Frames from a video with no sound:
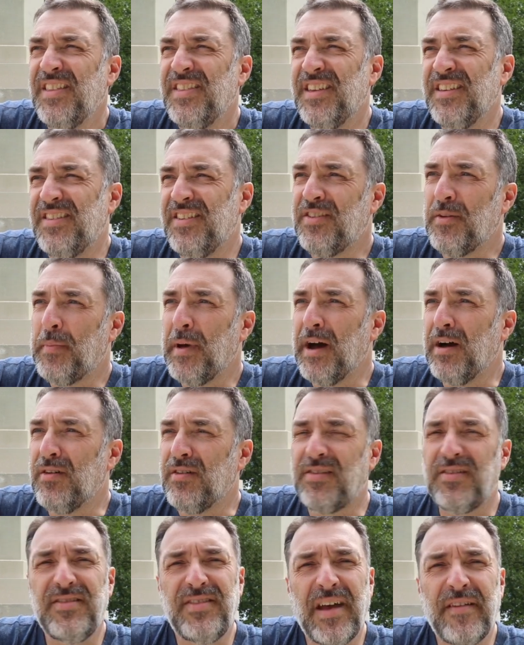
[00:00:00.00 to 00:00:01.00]
This is
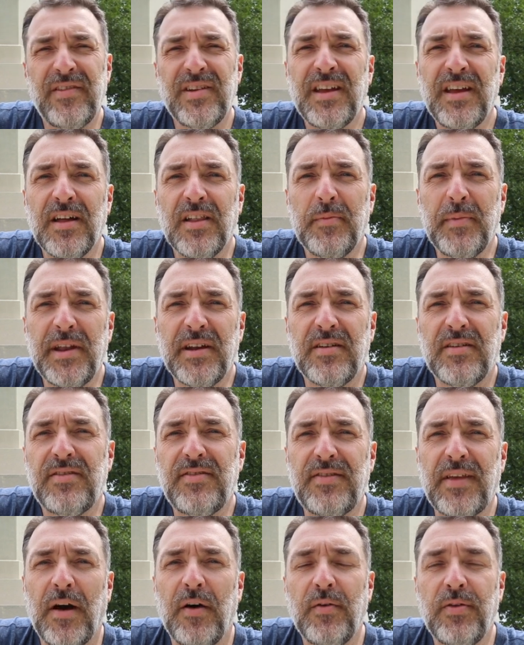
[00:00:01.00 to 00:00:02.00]
about 7
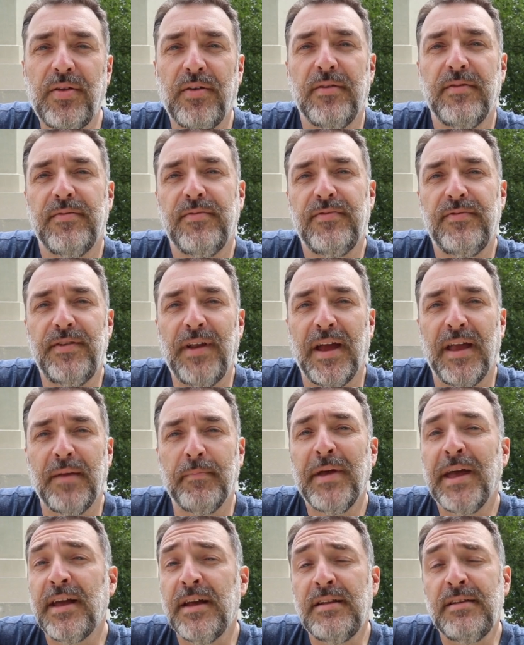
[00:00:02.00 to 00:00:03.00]
kilometers south of
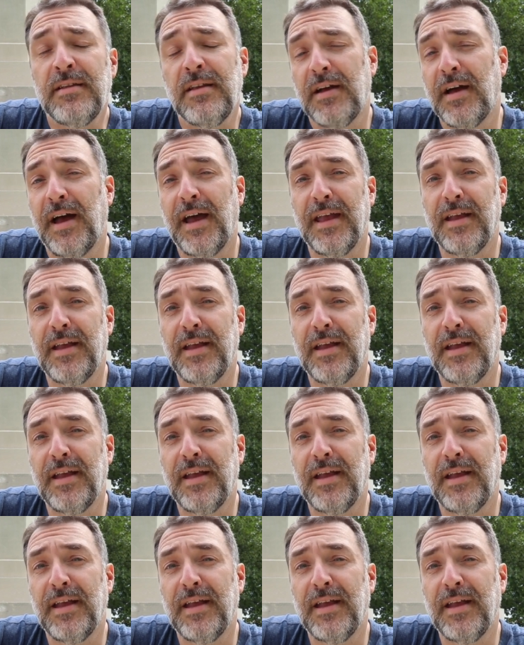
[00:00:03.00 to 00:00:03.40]
Nijmegen.